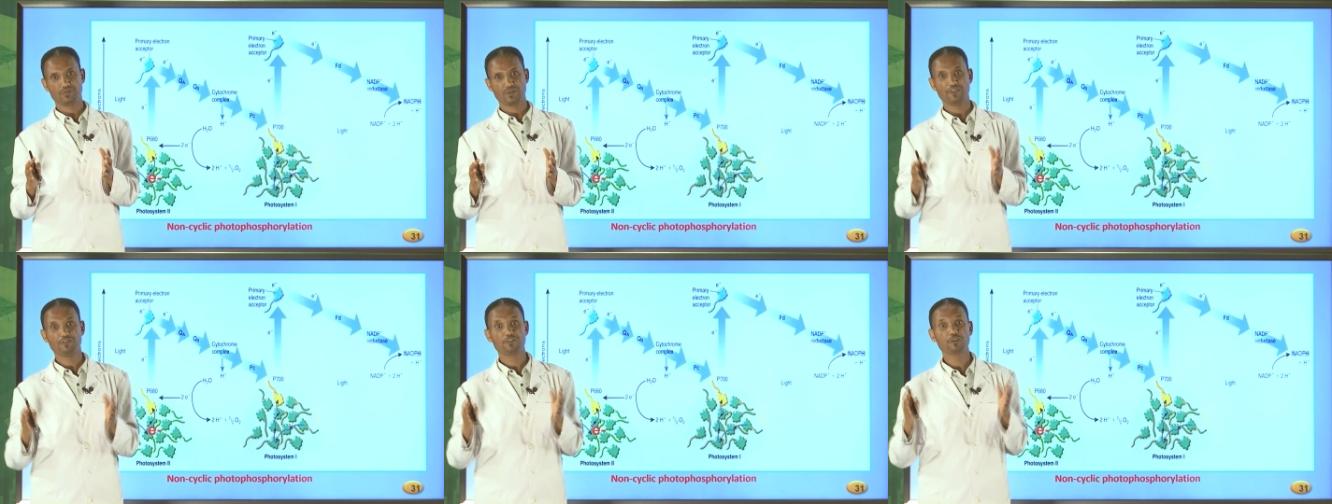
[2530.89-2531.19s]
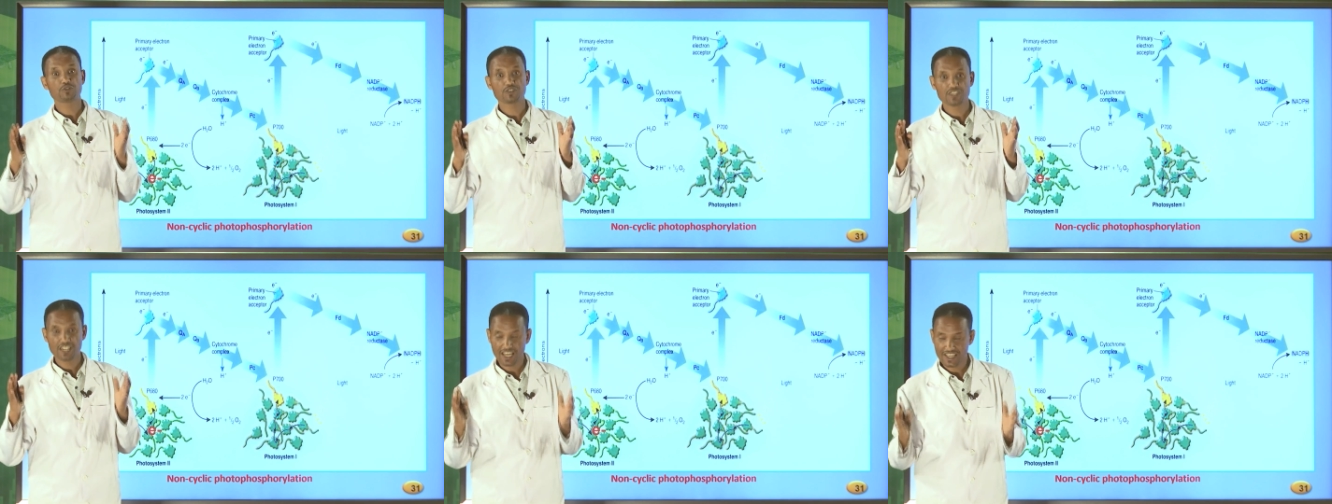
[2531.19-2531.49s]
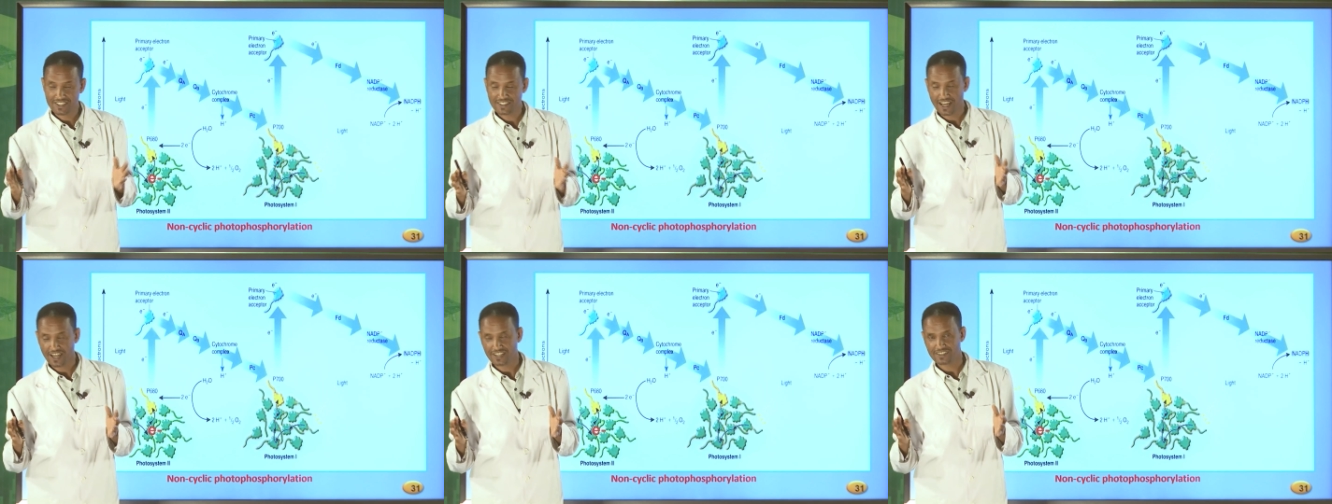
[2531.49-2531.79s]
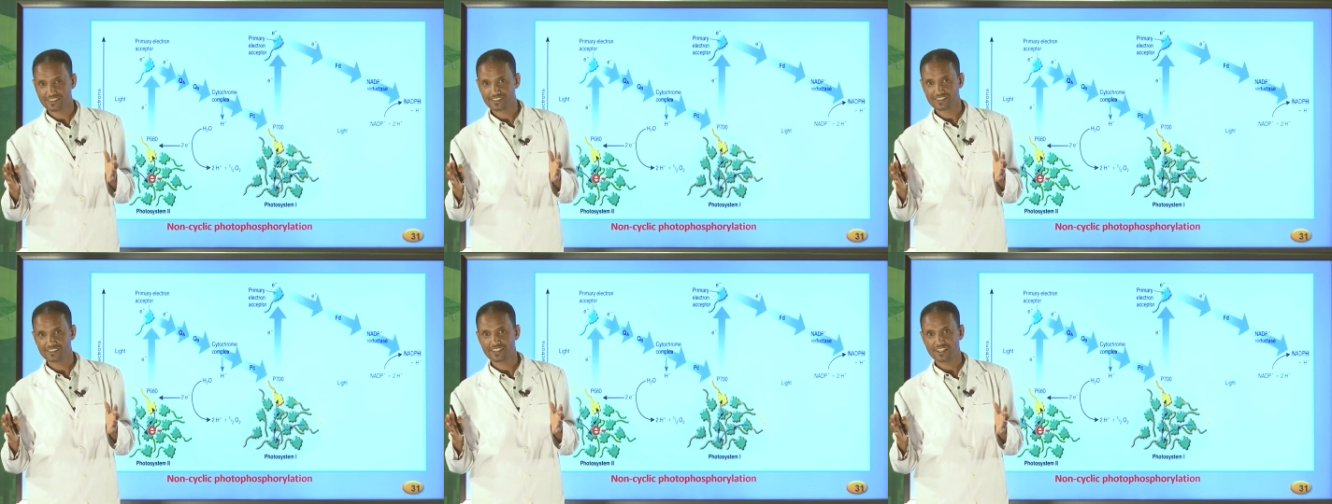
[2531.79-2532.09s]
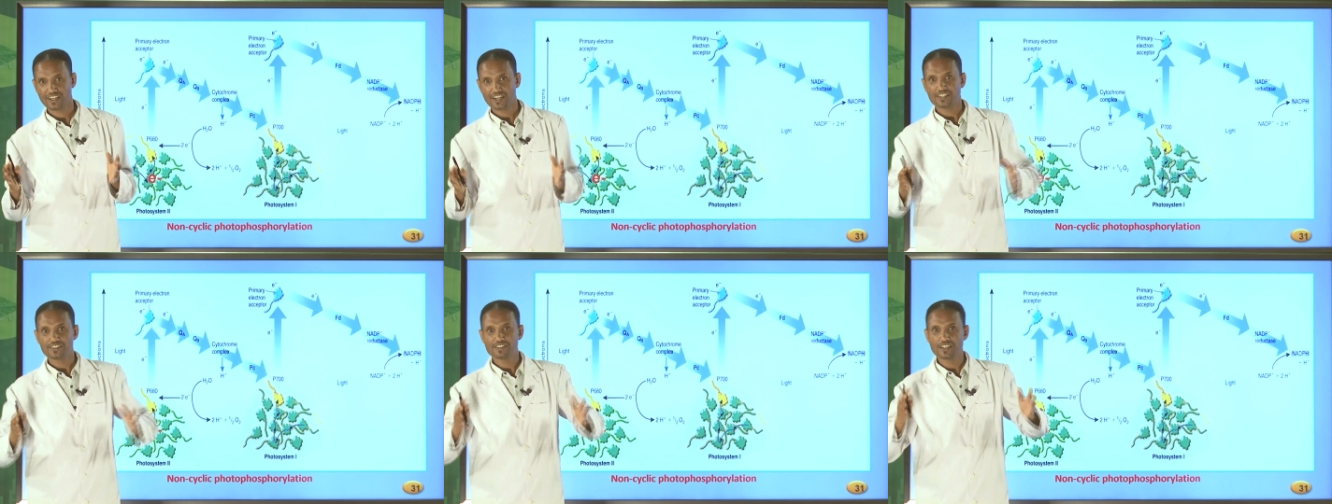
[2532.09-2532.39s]
If you say that
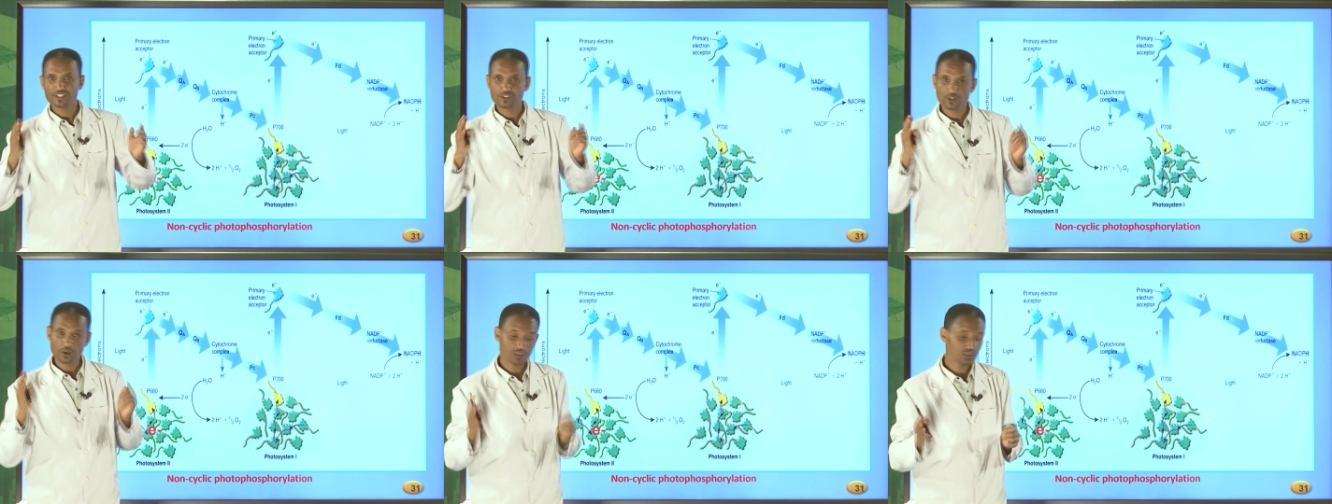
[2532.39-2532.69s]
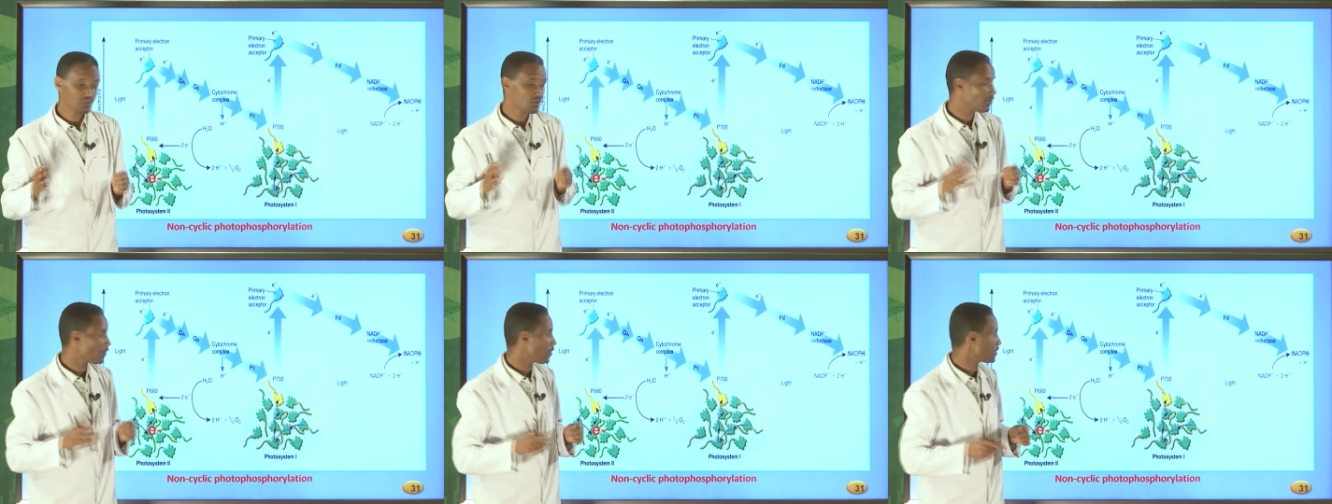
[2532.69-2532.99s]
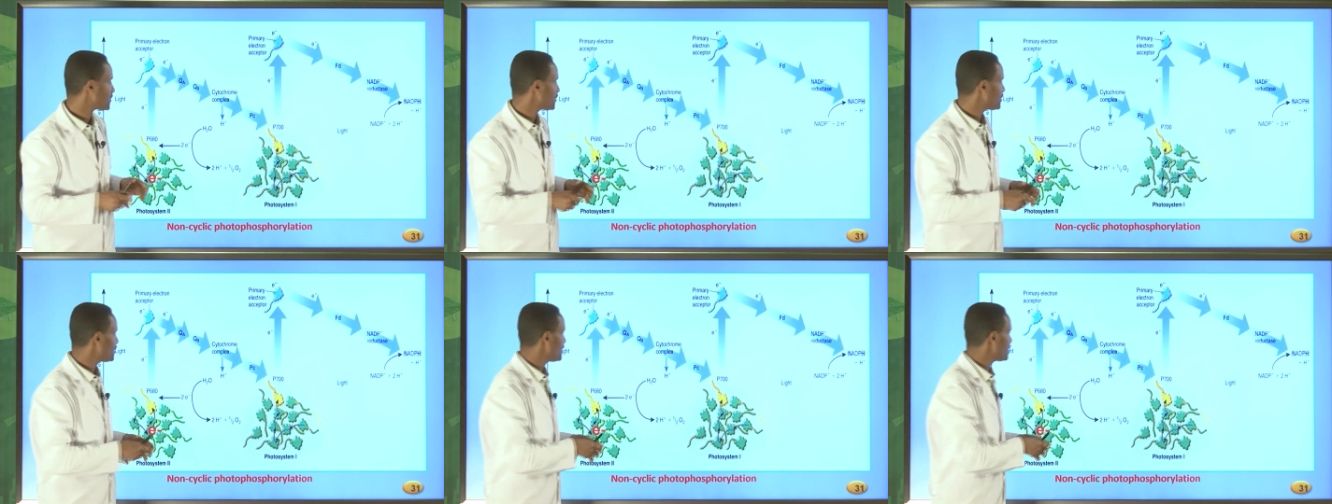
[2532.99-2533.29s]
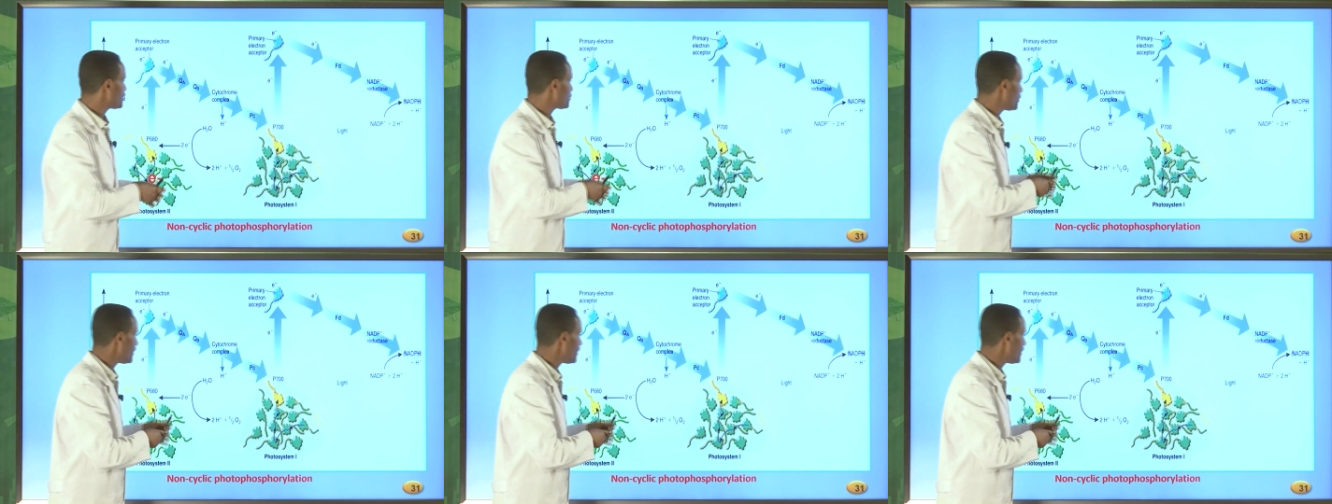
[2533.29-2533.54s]
the source of oxygen is